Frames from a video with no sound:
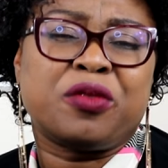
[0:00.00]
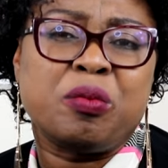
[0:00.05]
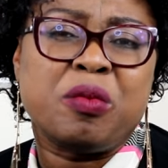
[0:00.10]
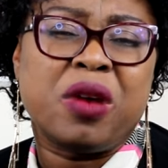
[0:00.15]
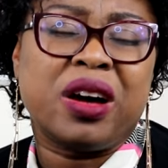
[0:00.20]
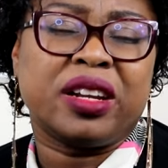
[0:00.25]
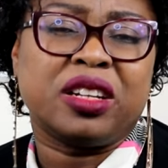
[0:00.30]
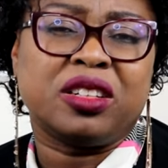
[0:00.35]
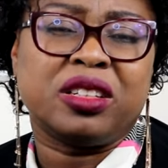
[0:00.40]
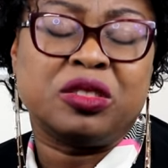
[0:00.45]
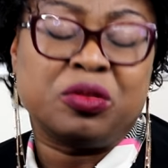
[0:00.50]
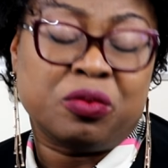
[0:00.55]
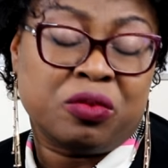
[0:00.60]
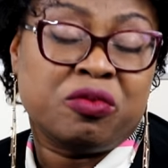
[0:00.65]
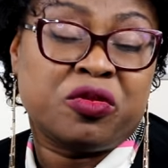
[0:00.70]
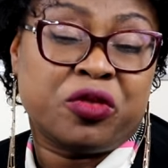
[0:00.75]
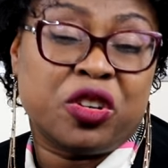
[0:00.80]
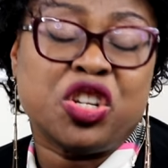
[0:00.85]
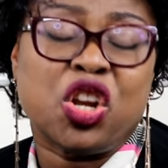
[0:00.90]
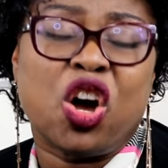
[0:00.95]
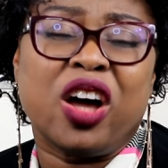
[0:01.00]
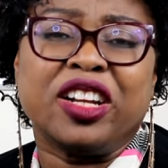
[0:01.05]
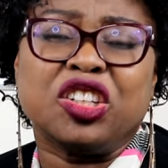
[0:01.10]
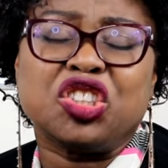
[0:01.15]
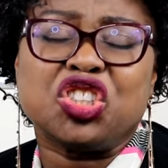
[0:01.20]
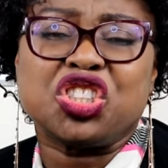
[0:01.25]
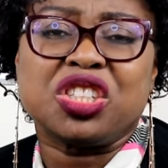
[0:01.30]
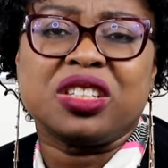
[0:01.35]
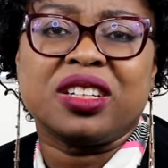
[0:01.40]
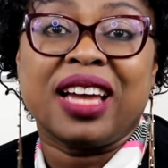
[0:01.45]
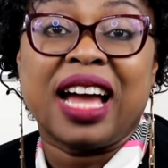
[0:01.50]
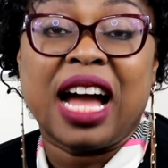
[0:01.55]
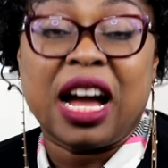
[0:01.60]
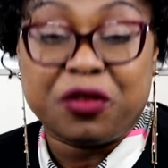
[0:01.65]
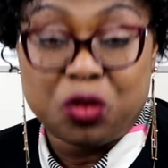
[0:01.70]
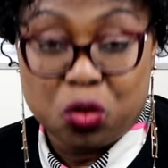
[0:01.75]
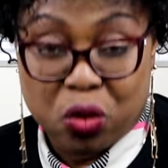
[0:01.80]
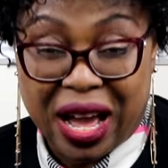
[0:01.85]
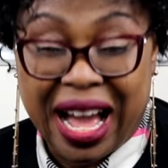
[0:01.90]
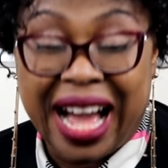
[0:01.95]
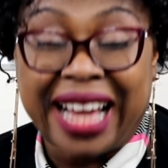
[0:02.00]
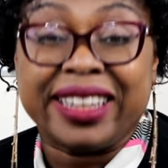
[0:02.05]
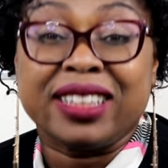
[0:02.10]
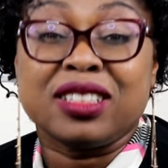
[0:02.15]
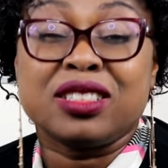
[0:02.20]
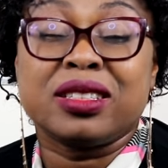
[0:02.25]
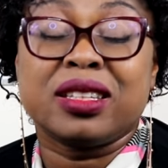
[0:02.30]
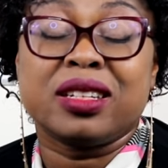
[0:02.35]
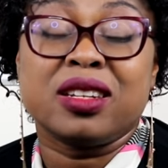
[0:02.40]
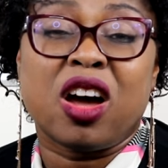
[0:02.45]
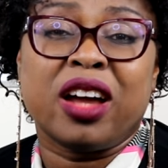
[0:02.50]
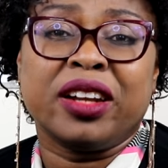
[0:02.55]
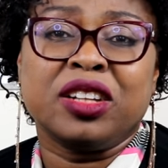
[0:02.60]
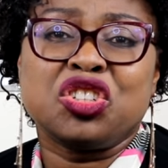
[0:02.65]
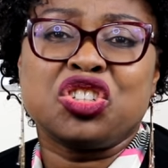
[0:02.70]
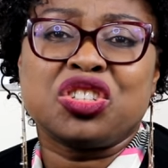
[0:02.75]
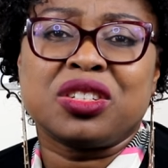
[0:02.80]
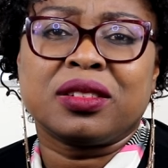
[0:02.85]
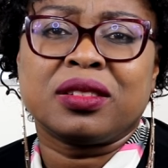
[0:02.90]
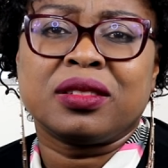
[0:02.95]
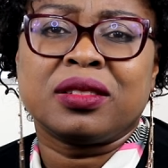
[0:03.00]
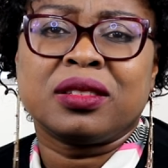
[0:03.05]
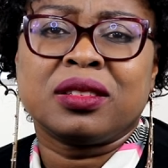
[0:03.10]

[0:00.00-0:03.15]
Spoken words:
knowledge? Have you added to the knowledge?